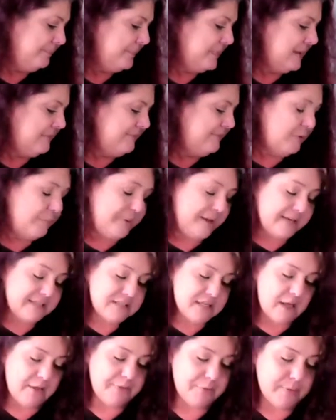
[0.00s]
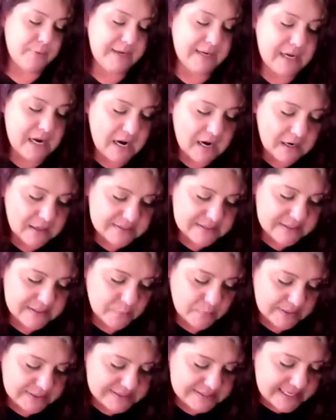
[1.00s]
if you picked all 3 cards and
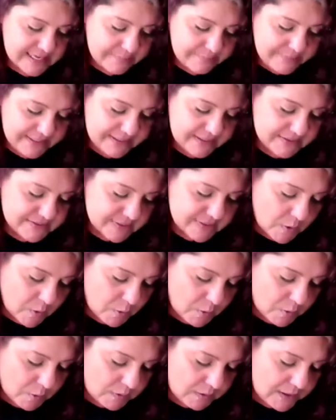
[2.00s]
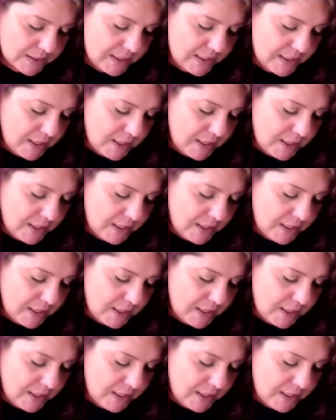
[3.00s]
what's that mean as a whole,